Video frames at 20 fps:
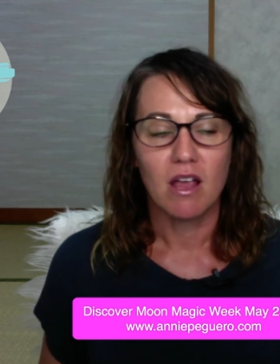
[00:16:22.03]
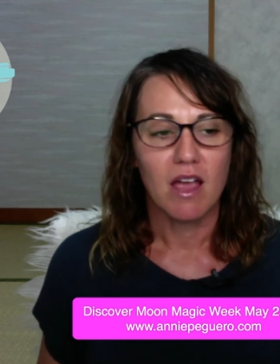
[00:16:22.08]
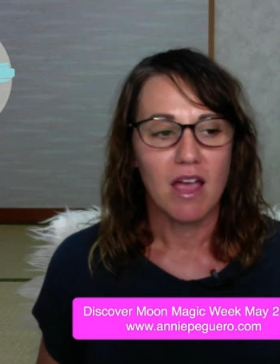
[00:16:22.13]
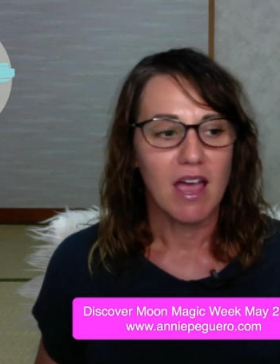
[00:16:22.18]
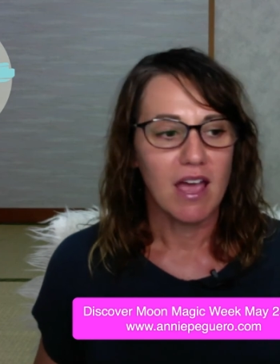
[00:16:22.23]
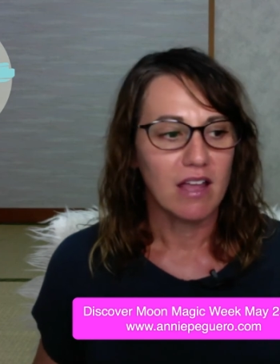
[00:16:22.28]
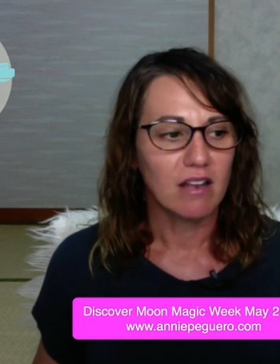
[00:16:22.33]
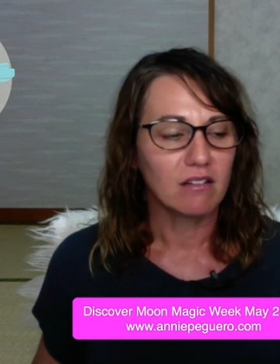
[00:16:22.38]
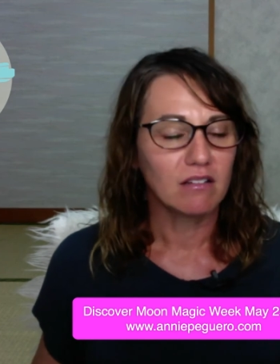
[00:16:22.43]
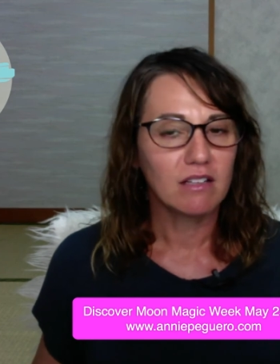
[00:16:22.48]

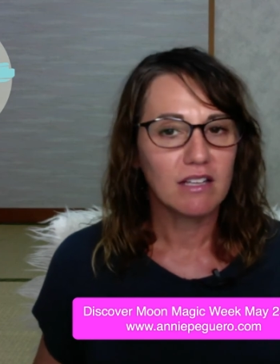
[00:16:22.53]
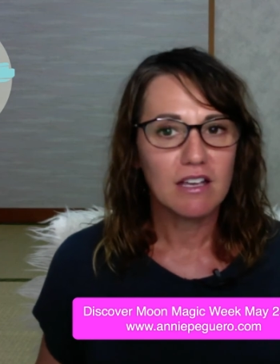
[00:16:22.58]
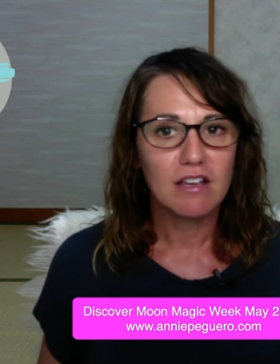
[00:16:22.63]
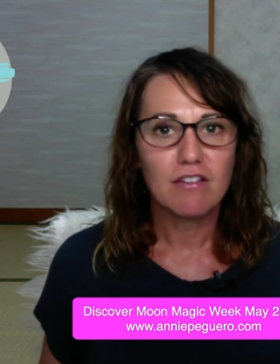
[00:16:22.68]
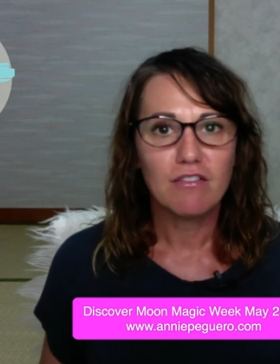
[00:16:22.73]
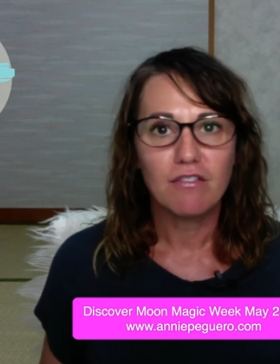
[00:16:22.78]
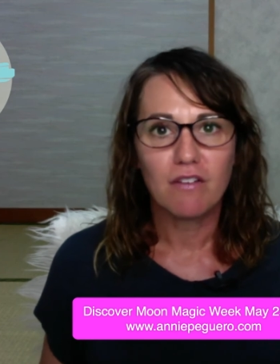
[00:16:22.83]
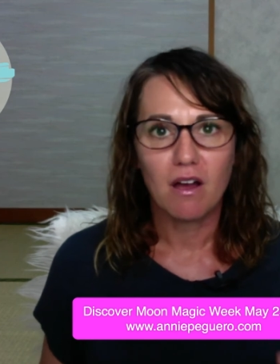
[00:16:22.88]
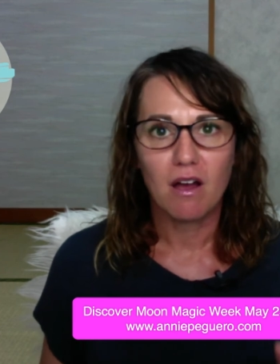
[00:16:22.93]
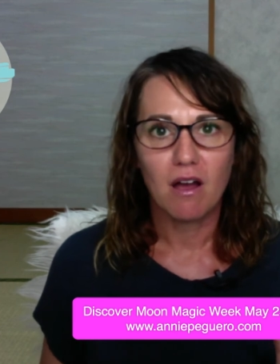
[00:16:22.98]
and
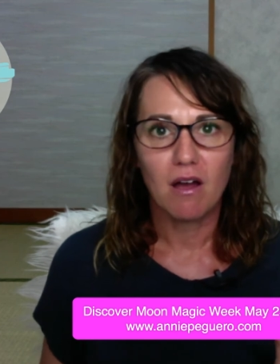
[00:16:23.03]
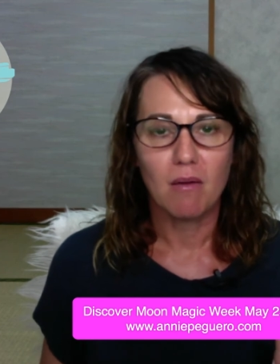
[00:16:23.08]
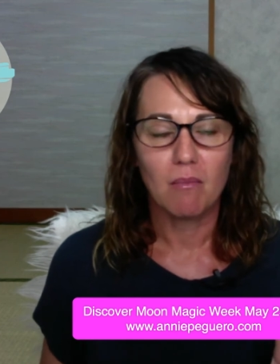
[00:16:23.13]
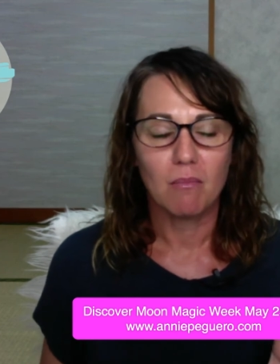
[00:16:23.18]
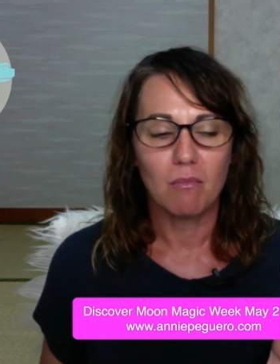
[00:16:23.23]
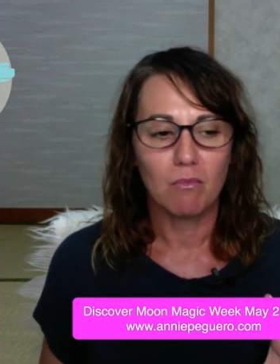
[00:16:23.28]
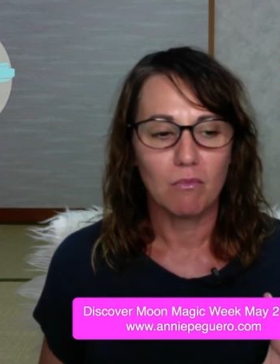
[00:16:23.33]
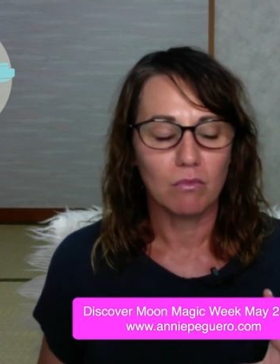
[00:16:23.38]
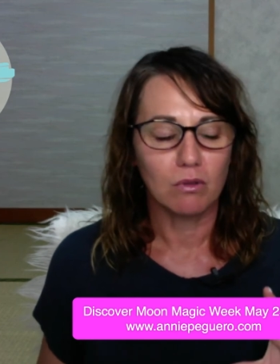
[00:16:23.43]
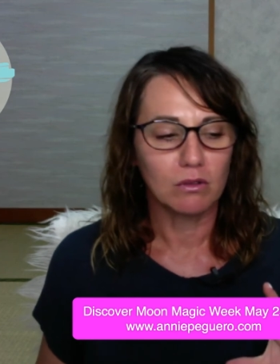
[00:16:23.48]
live
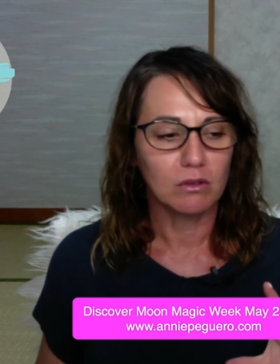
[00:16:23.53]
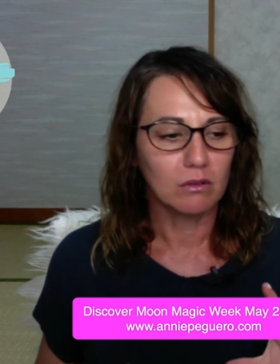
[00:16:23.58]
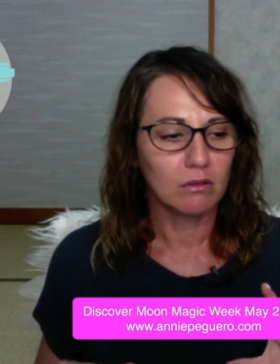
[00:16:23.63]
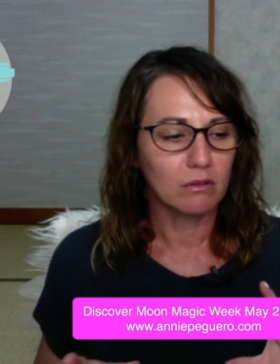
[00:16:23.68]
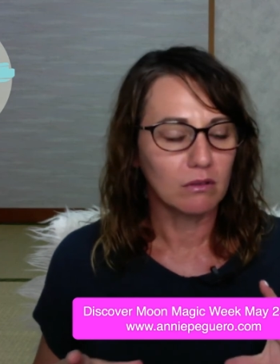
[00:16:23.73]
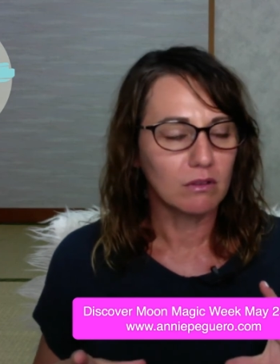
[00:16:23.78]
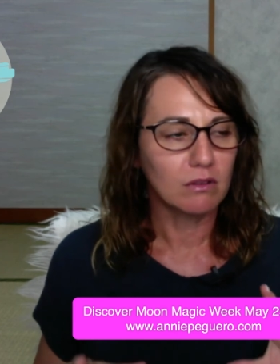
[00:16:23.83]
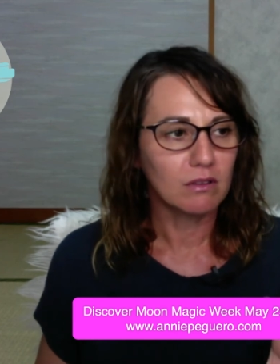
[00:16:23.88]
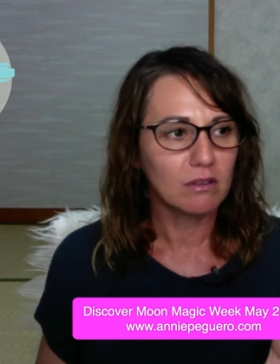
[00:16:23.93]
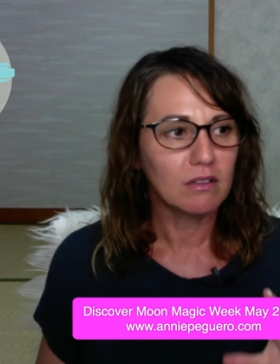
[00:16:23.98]

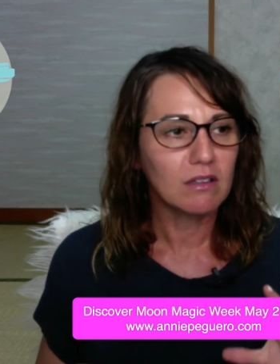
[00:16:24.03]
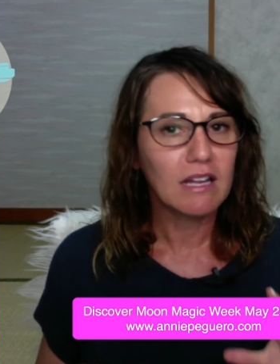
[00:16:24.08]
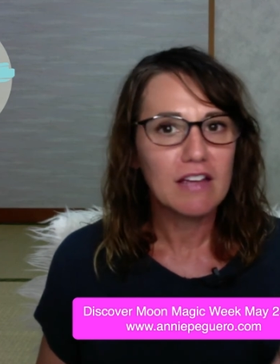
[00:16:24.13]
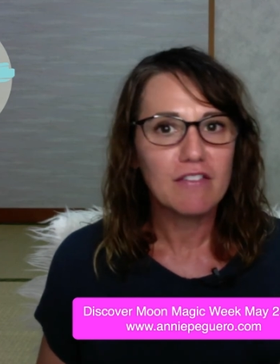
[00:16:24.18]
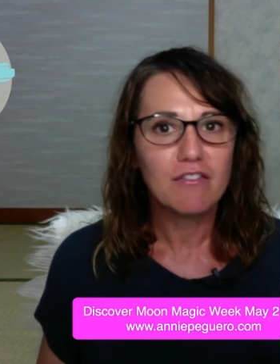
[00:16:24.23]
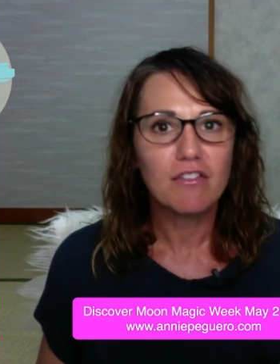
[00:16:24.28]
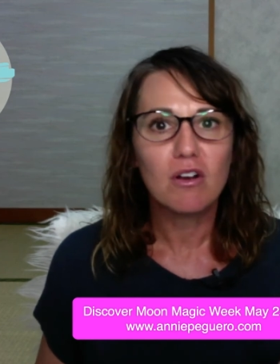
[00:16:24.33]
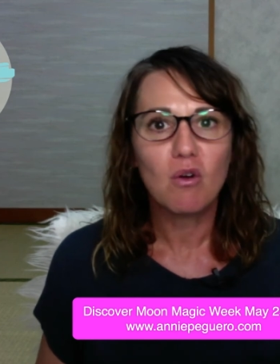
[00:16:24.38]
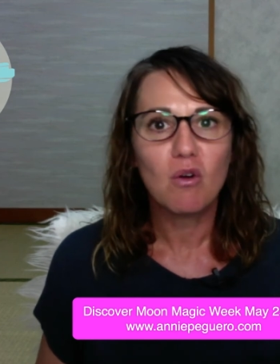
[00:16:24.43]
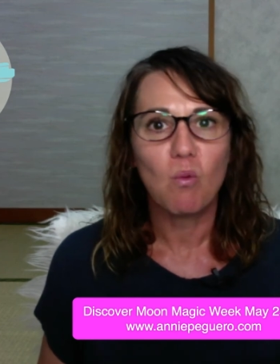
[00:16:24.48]

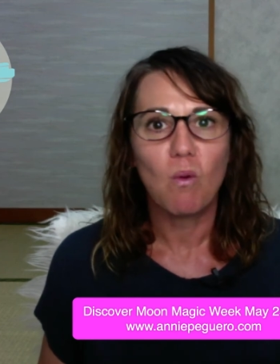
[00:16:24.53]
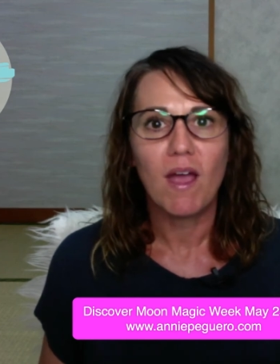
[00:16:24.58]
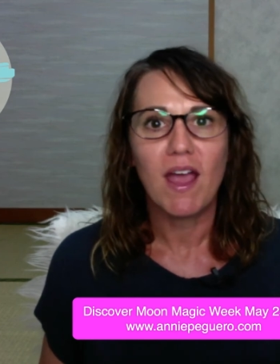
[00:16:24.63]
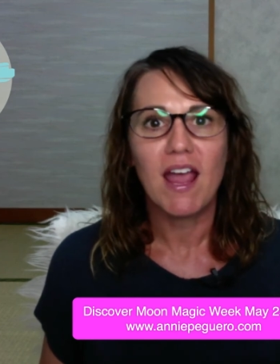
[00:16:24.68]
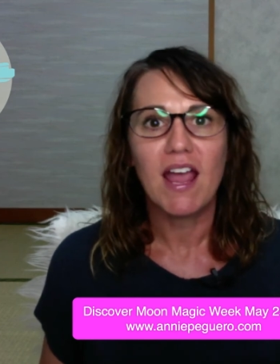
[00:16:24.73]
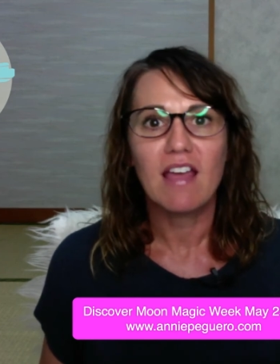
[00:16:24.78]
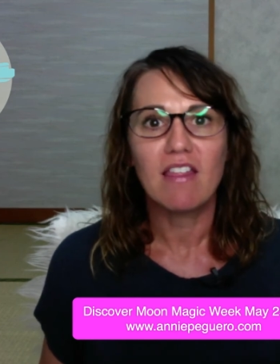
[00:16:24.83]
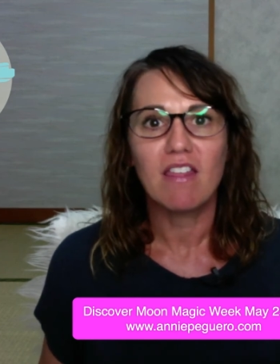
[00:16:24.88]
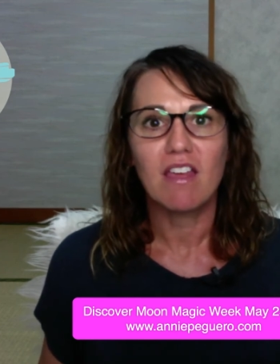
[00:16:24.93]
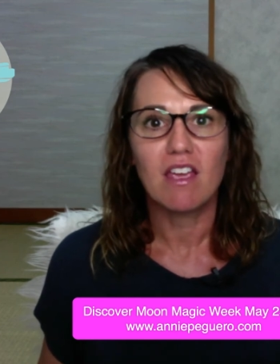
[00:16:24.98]
in a
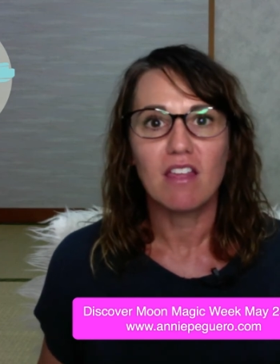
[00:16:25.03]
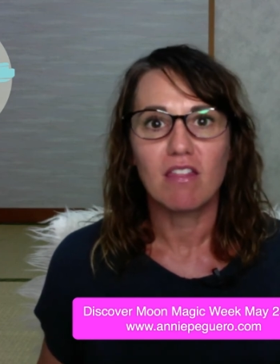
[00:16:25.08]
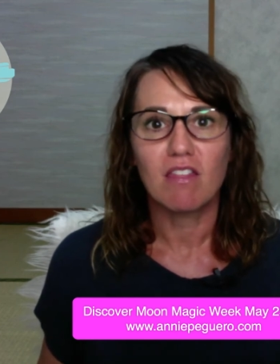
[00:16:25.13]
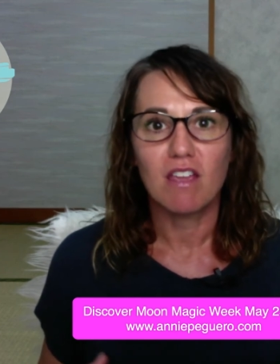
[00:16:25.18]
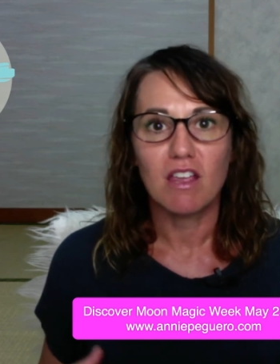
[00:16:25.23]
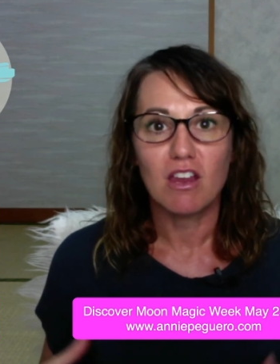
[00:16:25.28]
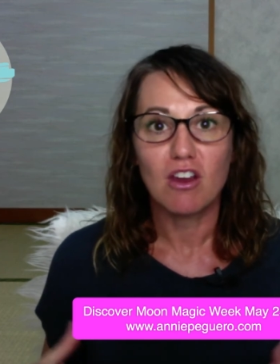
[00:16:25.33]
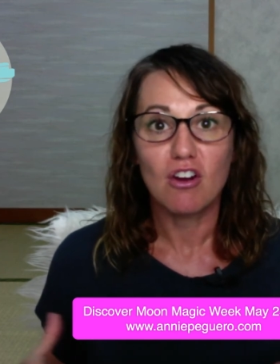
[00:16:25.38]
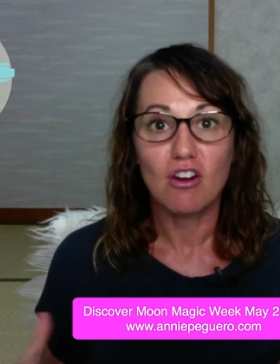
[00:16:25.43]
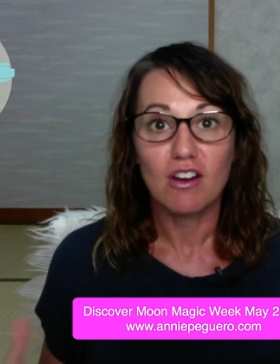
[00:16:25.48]
way
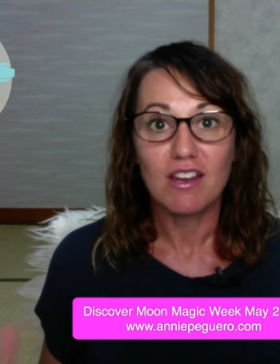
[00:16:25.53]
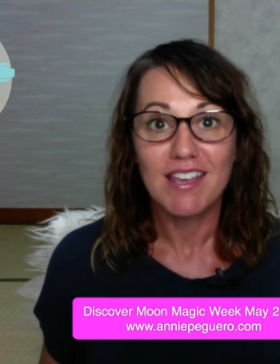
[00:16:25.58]
that your